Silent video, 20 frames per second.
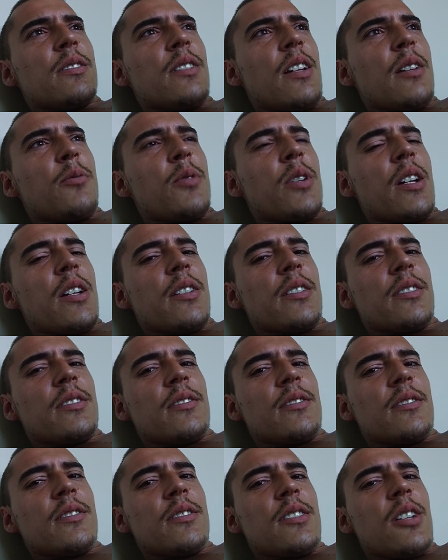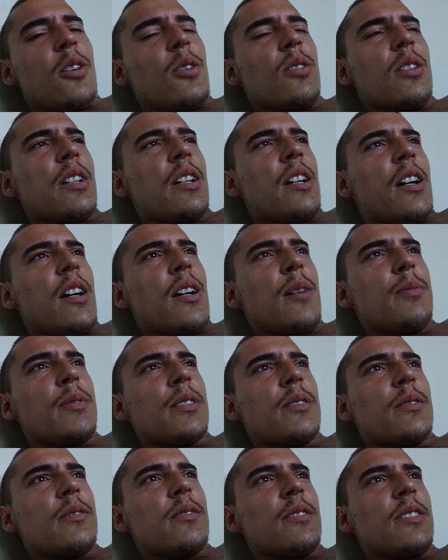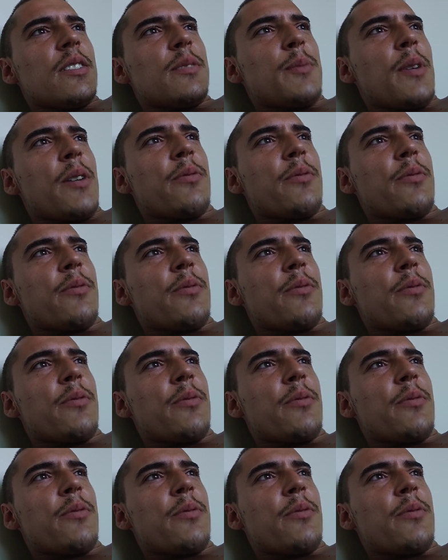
Like when I called the cops because my